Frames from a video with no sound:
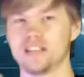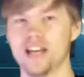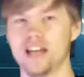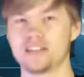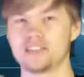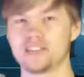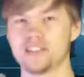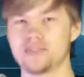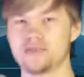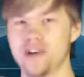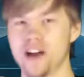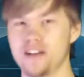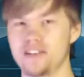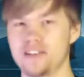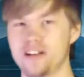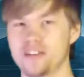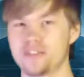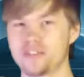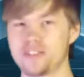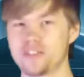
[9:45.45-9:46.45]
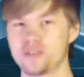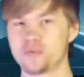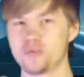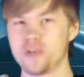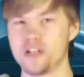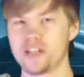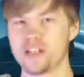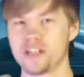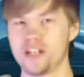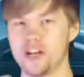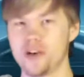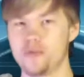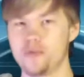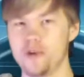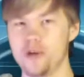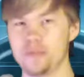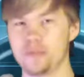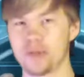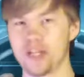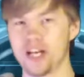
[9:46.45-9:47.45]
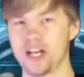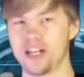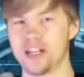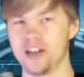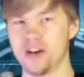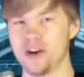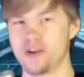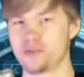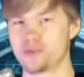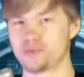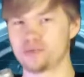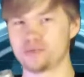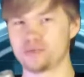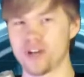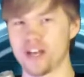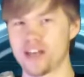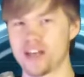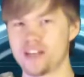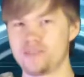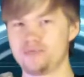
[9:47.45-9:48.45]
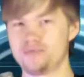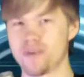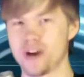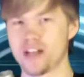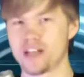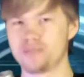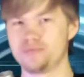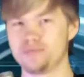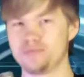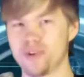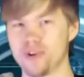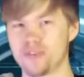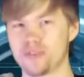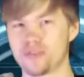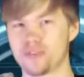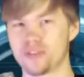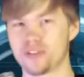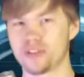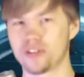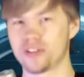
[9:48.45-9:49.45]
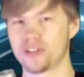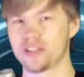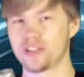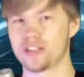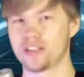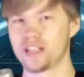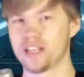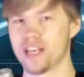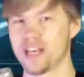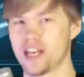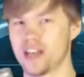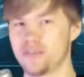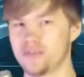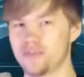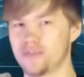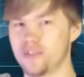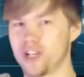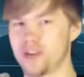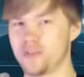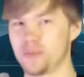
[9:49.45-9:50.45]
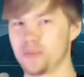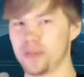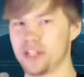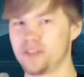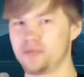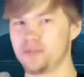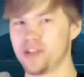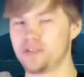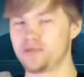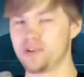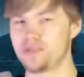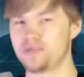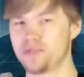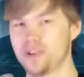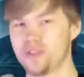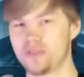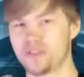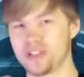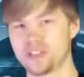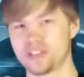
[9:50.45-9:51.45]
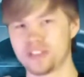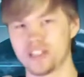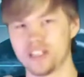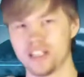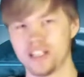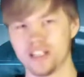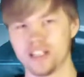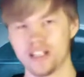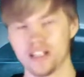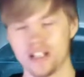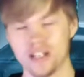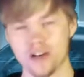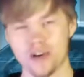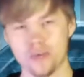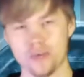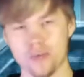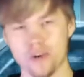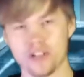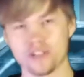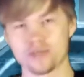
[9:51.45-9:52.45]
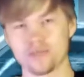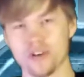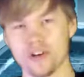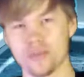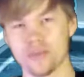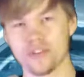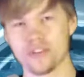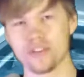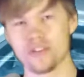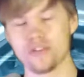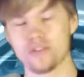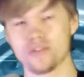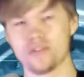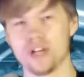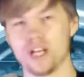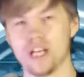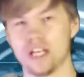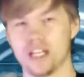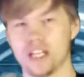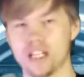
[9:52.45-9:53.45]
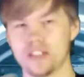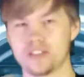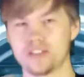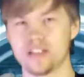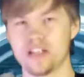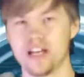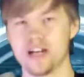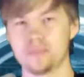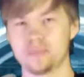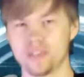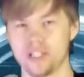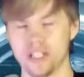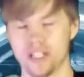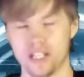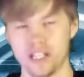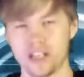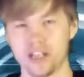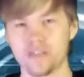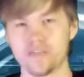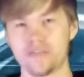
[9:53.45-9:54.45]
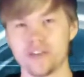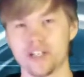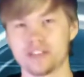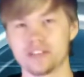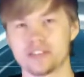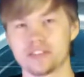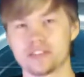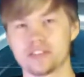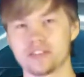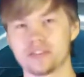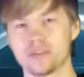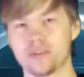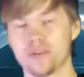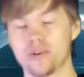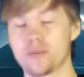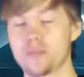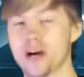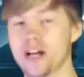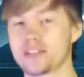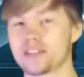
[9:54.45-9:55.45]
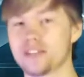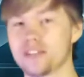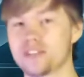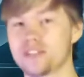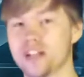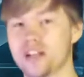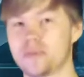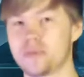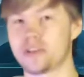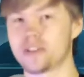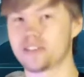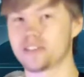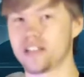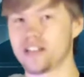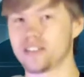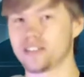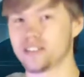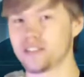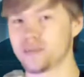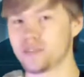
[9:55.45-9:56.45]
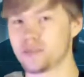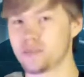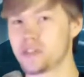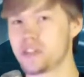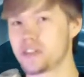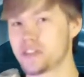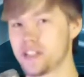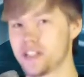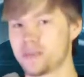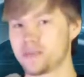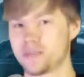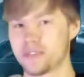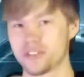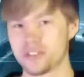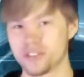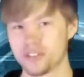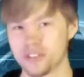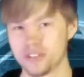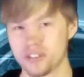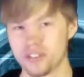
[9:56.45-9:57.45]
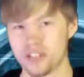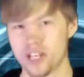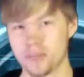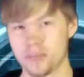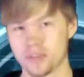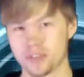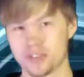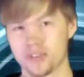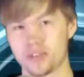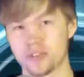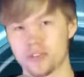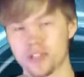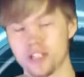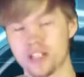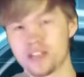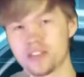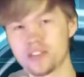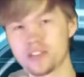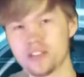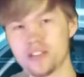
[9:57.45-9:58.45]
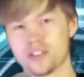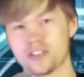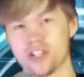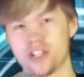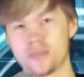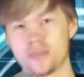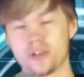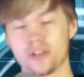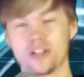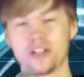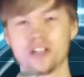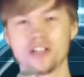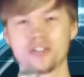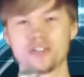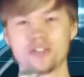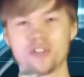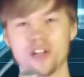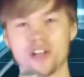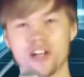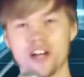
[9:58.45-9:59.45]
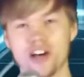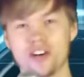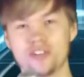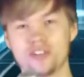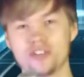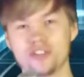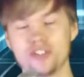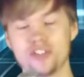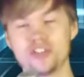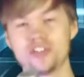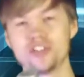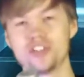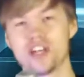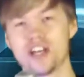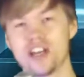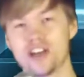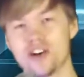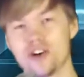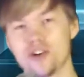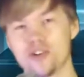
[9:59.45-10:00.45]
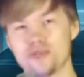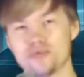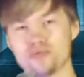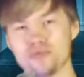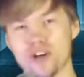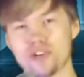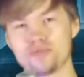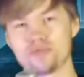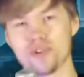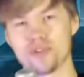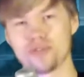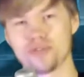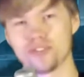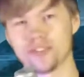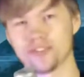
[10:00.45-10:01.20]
Lastly, rounding out this week, we played Red Red Rover. And if you've never played Red Red Rover as a kid, what is wrong with you? Get slapped in the face. Or by a sledgehammer, because that seems to be the theme of this episode. Sledgehammer. Check out GTA Red Rover.